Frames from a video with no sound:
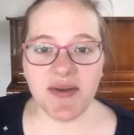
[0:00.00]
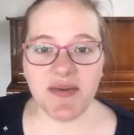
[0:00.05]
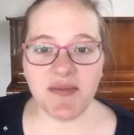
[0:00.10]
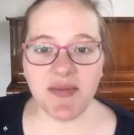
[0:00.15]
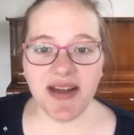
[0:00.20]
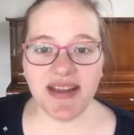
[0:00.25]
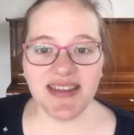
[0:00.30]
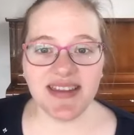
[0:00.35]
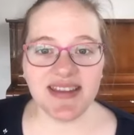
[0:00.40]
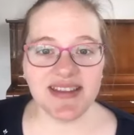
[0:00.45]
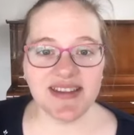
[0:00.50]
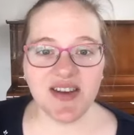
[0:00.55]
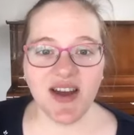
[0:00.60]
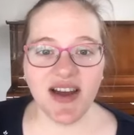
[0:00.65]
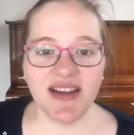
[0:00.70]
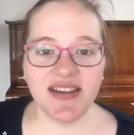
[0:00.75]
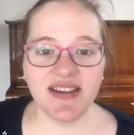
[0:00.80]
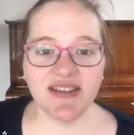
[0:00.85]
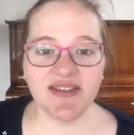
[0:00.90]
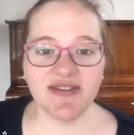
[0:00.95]
but this
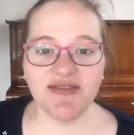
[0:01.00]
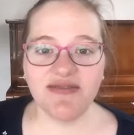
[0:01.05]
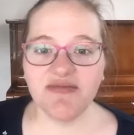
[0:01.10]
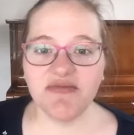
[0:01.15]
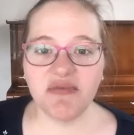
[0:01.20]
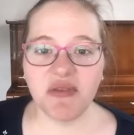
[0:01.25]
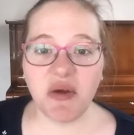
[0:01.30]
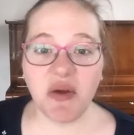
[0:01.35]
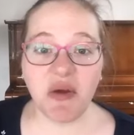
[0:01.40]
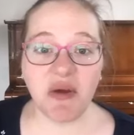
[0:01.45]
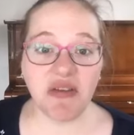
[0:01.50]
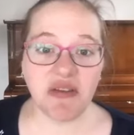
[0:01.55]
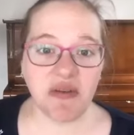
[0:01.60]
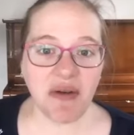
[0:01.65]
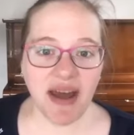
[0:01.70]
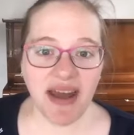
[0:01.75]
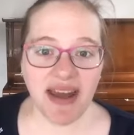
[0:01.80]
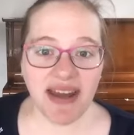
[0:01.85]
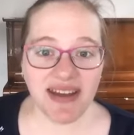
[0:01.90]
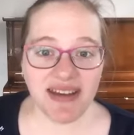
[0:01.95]
kind of
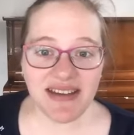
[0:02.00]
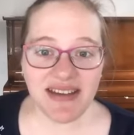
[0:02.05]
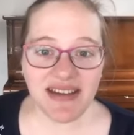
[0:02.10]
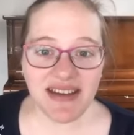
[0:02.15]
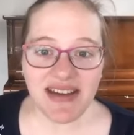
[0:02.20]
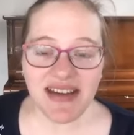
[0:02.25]
earthquake